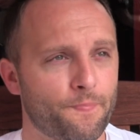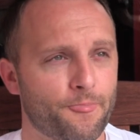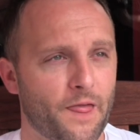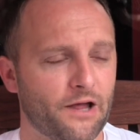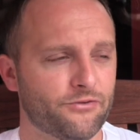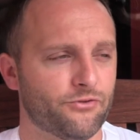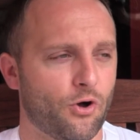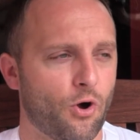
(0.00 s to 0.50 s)
And
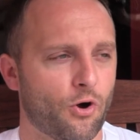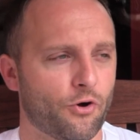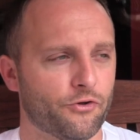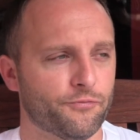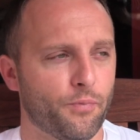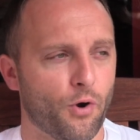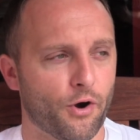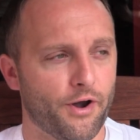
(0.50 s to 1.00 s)
that's the
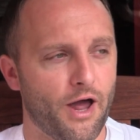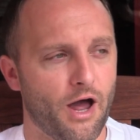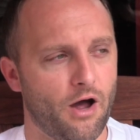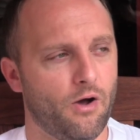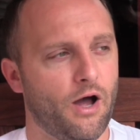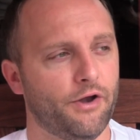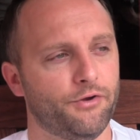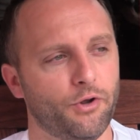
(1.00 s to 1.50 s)
hardest part
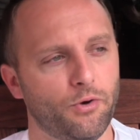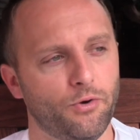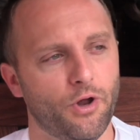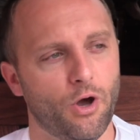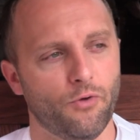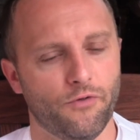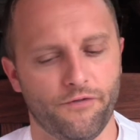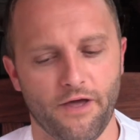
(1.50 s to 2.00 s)
now. I do
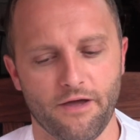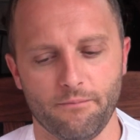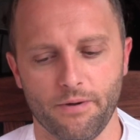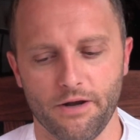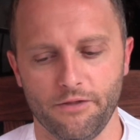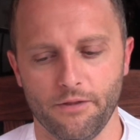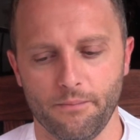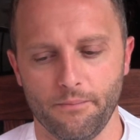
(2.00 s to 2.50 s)
know that they've
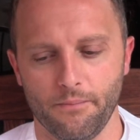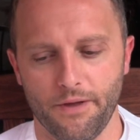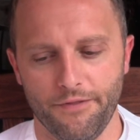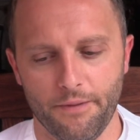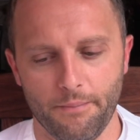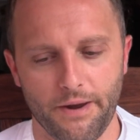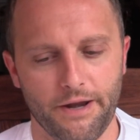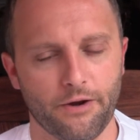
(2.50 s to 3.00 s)
been
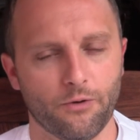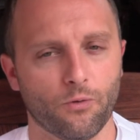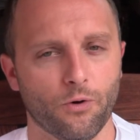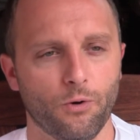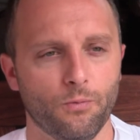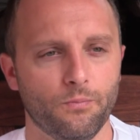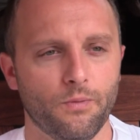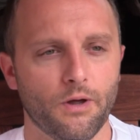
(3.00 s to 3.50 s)
in the meeting
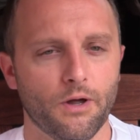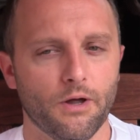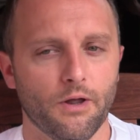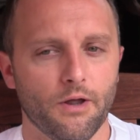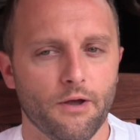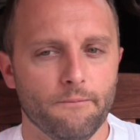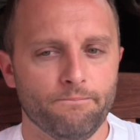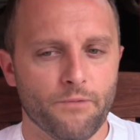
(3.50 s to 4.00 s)
room
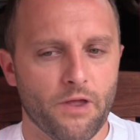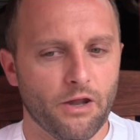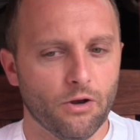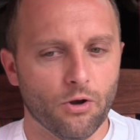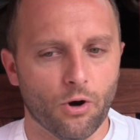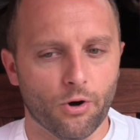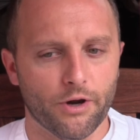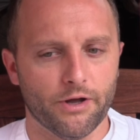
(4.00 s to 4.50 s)

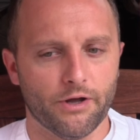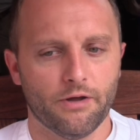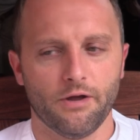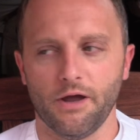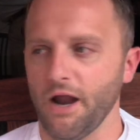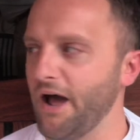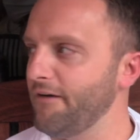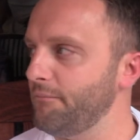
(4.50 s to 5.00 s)
and learning,
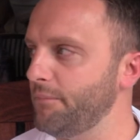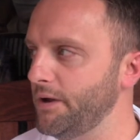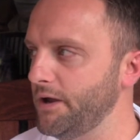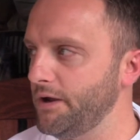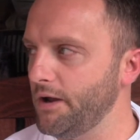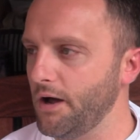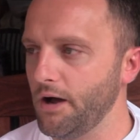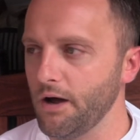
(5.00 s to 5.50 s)
and I've
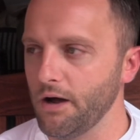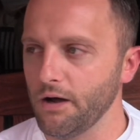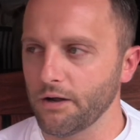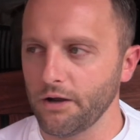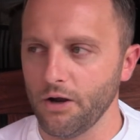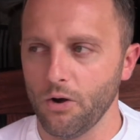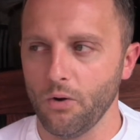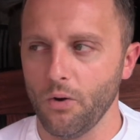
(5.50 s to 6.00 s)
been,
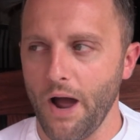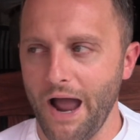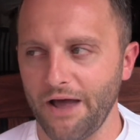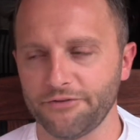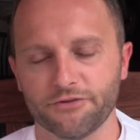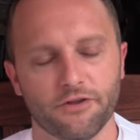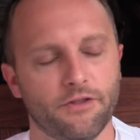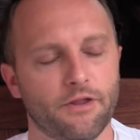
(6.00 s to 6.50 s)

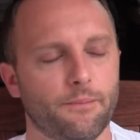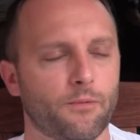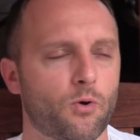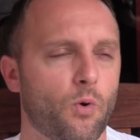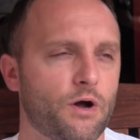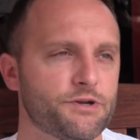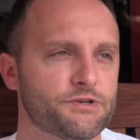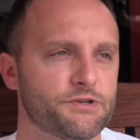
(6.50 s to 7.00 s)
asking them
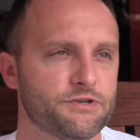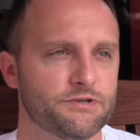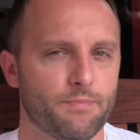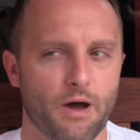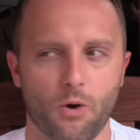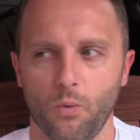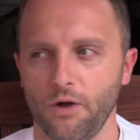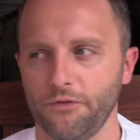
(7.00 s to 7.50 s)
questions
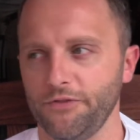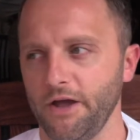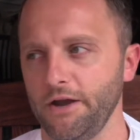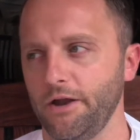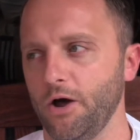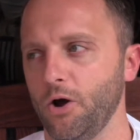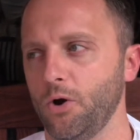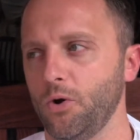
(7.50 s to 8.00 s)
about what
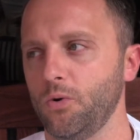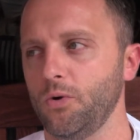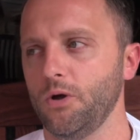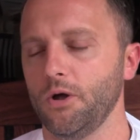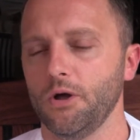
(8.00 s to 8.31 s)
they know.